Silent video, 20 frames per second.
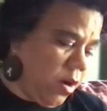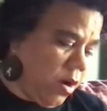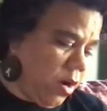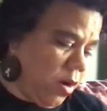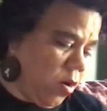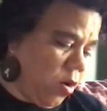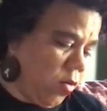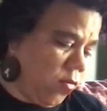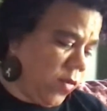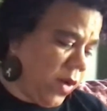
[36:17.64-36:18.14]

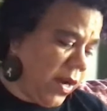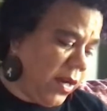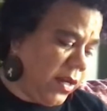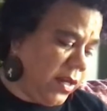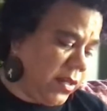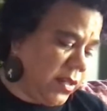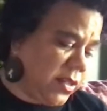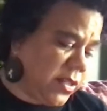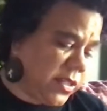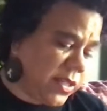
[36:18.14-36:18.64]
Already
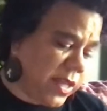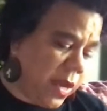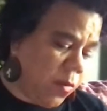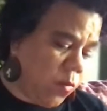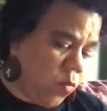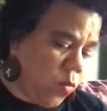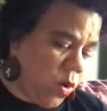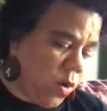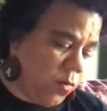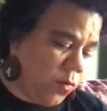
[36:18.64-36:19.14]
the
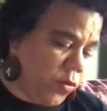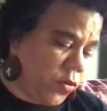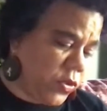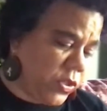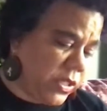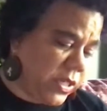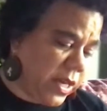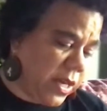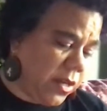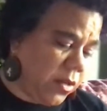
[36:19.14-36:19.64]
same
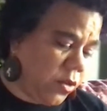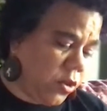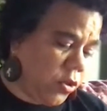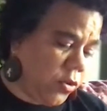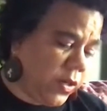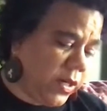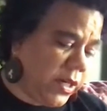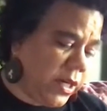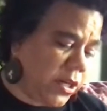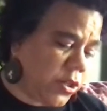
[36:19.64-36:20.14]
1%
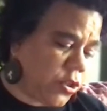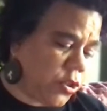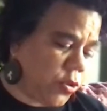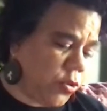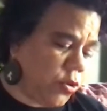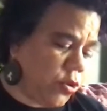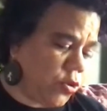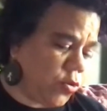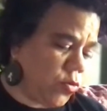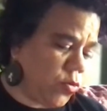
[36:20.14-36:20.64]
critics who
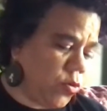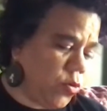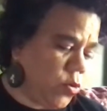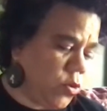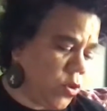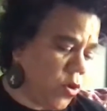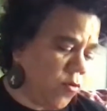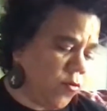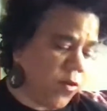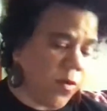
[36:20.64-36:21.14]
drooled
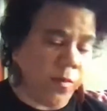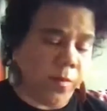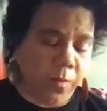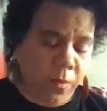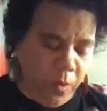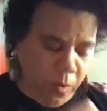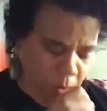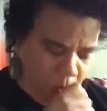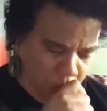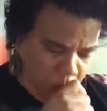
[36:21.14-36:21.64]
over
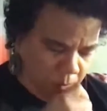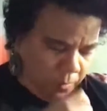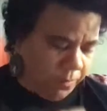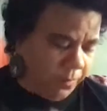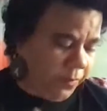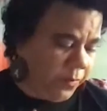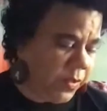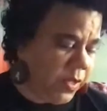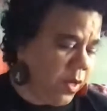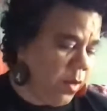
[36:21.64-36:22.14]

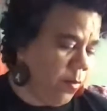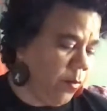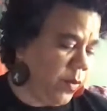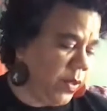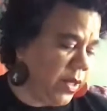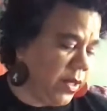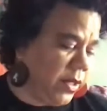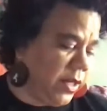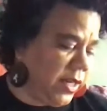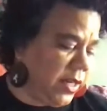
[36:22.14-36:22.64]

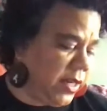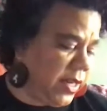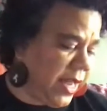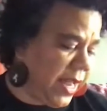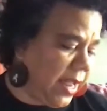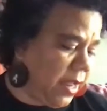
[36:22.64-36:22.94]
Bloody